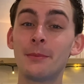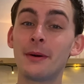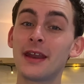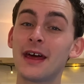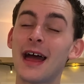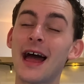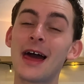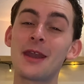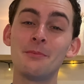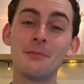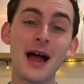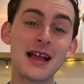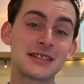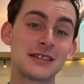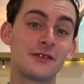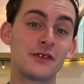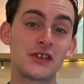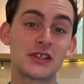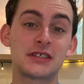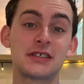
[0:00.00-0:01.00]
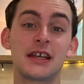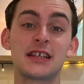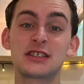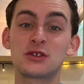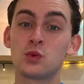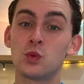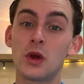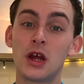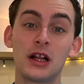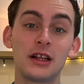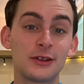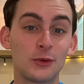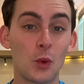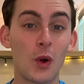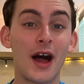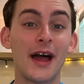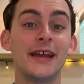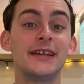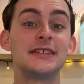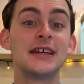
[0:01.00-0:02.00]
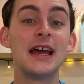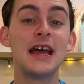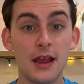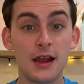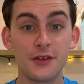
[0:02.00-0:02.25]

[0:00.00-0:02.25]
but it had massive success worldwide.